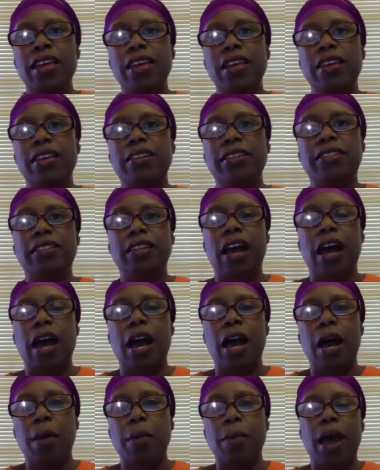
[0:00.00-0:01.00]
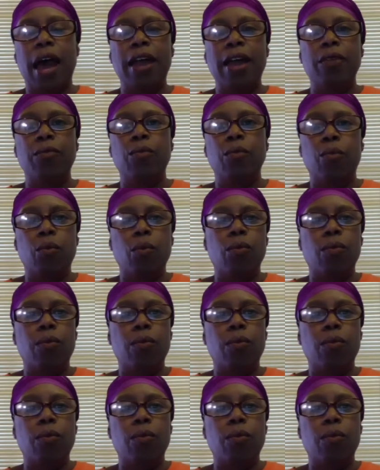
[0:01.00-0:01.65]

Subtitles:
I